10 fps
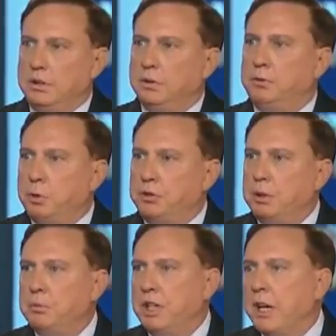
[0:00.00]
to force
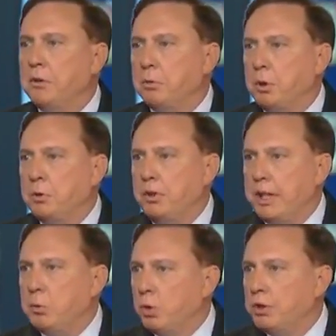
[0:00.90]
him down the road
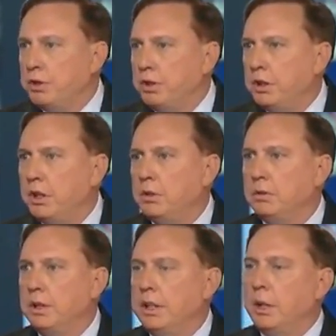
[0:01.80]
they wanted to
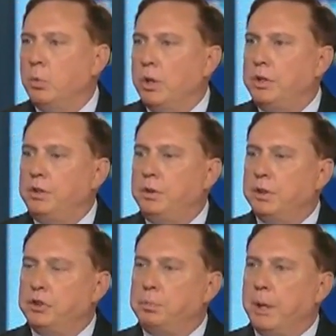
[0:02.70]
go. And they wanted to
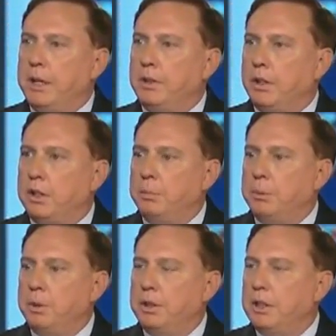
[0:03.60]
expand our
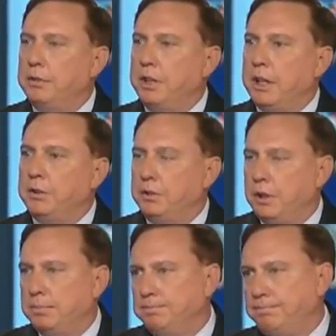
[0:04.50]
commitment in Afghanistan.